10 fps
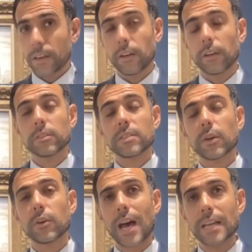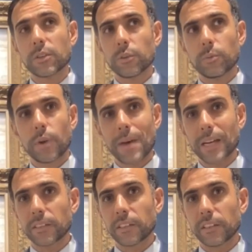So as you
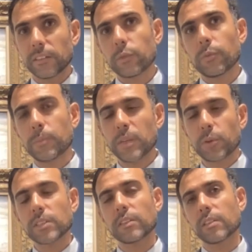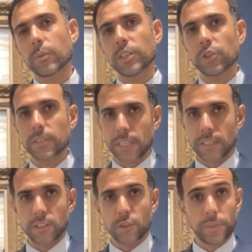reminded it, we've been present in the region
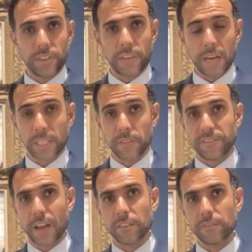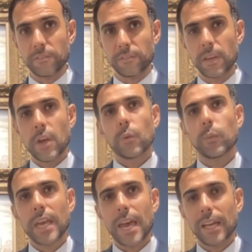since 2005. We
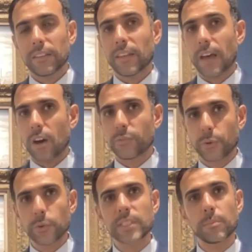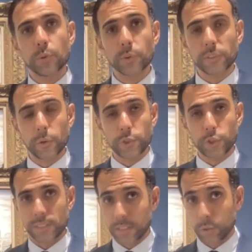held our first important
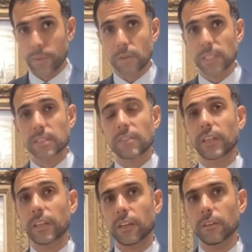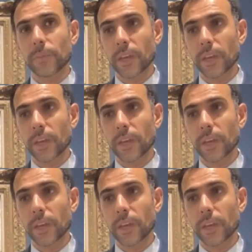auctions in 2007 here.